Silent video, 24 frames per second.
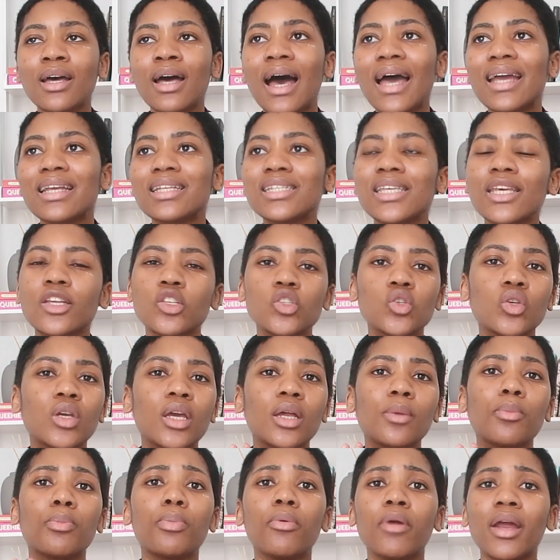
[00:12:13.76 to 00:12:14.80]
I tend to
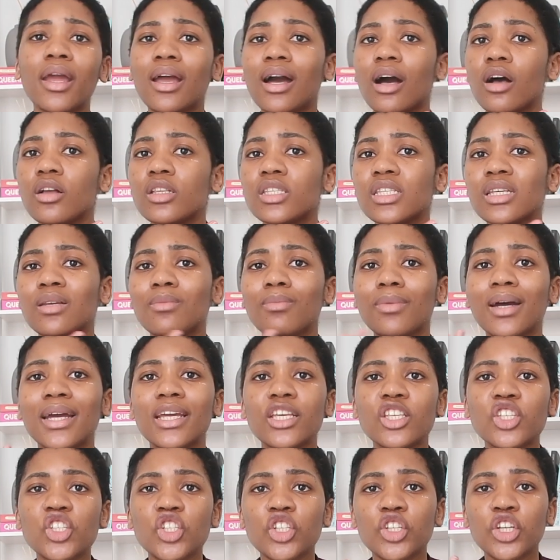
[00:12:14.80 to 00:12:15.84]
get breakouts in
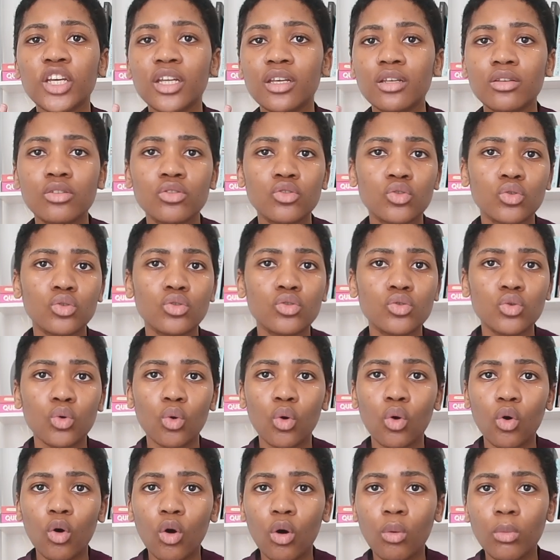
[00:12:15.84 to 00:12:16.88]
my chin due to
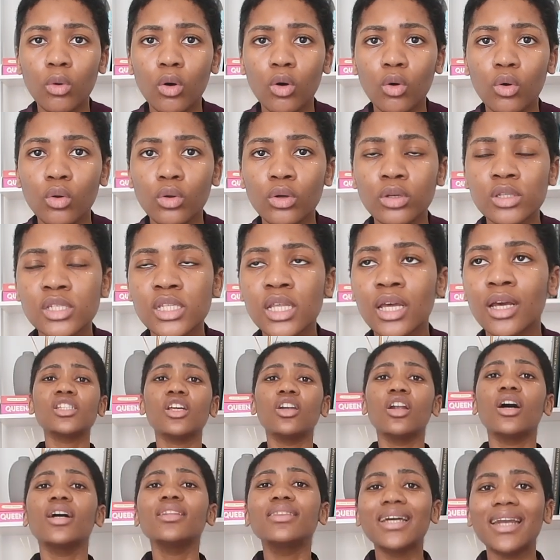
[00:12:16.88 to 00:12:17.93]
hormones. There's a
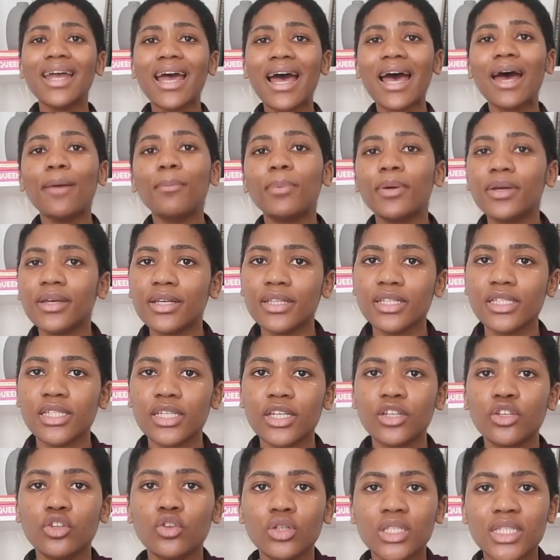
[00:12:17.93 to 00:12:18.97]
lot that happens
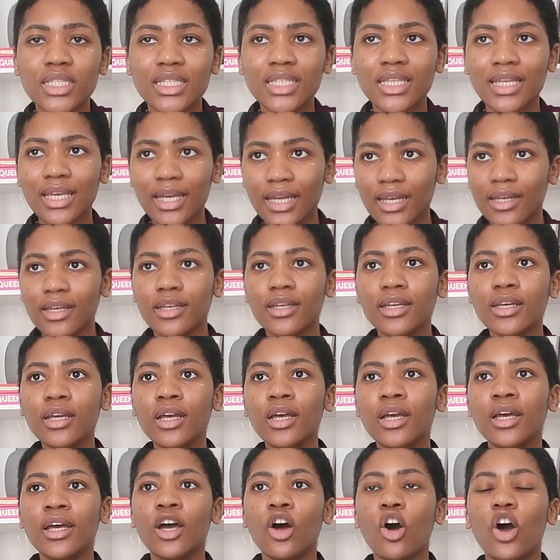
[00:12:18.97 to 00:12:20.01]
in your skin
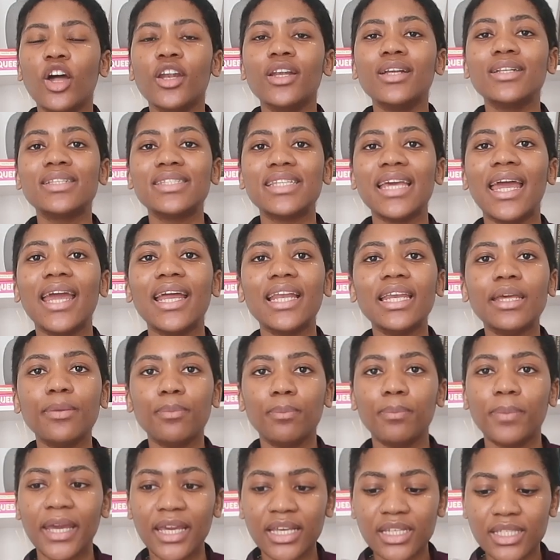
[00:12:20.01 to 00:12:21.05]
on a daily
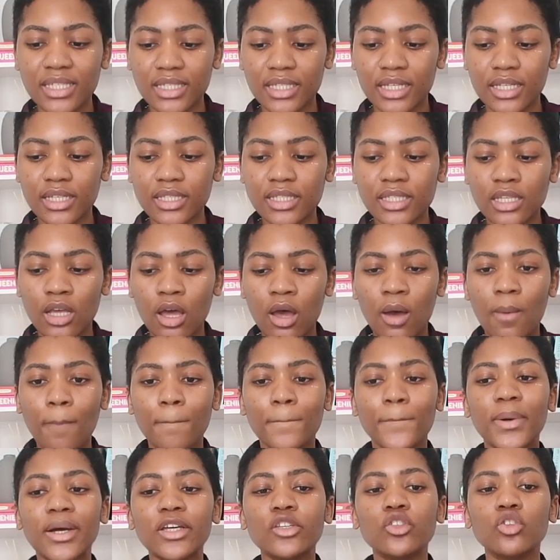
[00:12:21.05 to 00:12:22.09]
basis,
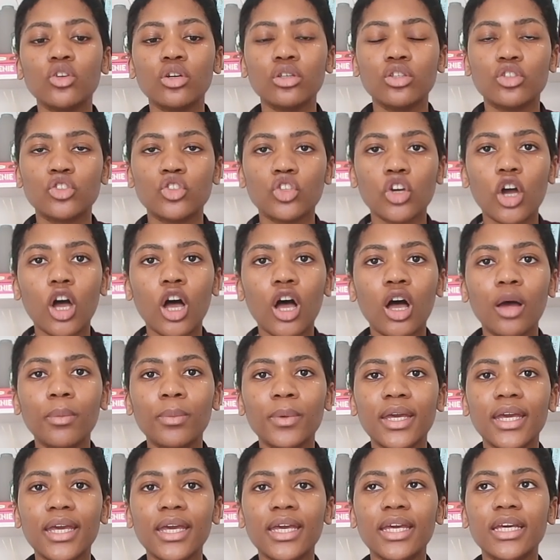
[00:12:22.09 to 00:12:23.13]
but your job
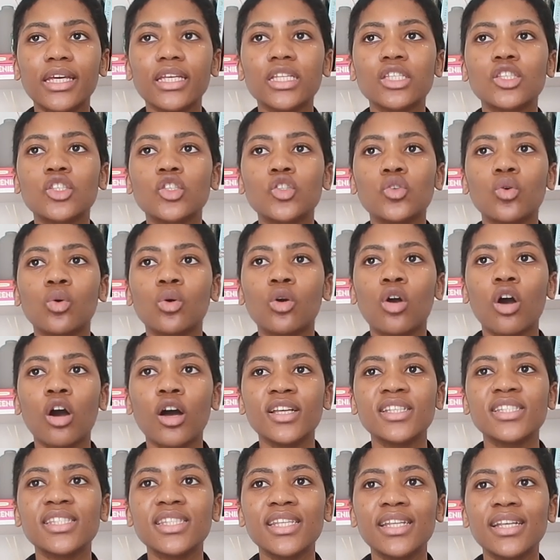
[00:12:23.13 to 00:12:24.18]
is to
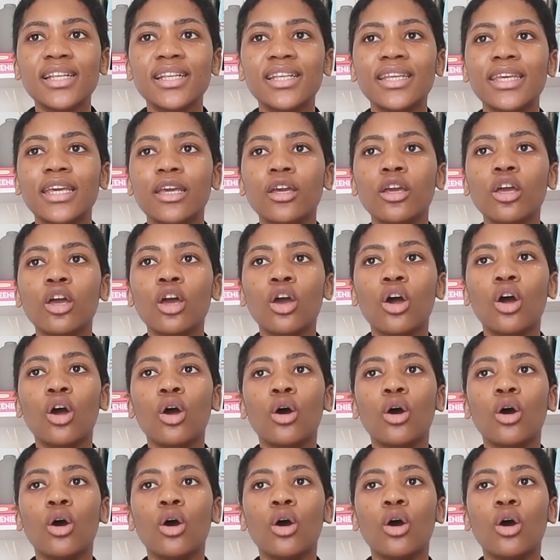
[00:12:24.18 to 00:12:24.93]
constantly